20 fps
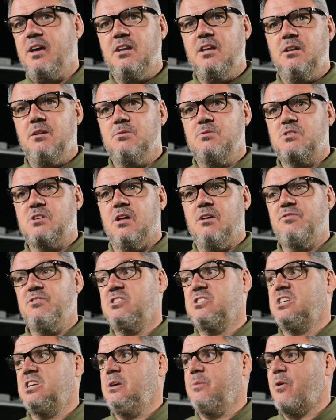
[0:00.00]
and himself
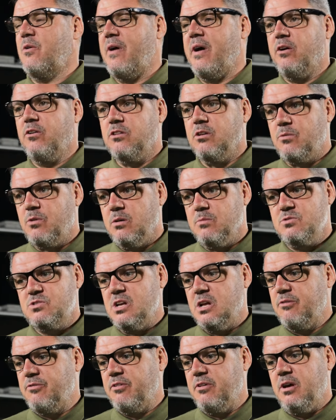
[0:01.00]
his team around, and got
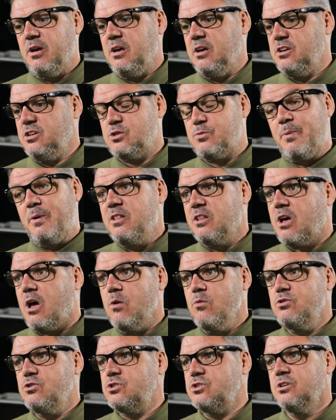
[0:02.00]
himself a sprint
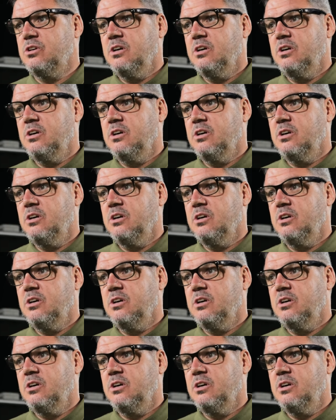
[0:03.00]
coach.